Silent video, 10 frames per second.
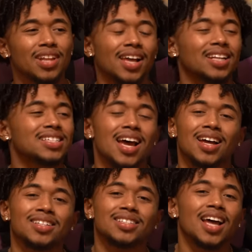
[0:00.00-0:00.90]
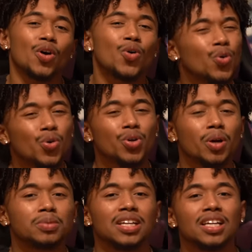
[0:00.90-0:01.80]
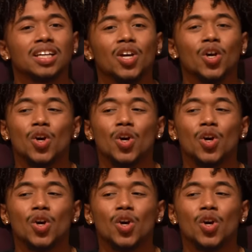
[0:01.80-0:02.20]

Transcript: Like it's not it's not cool. You know what I'm saying?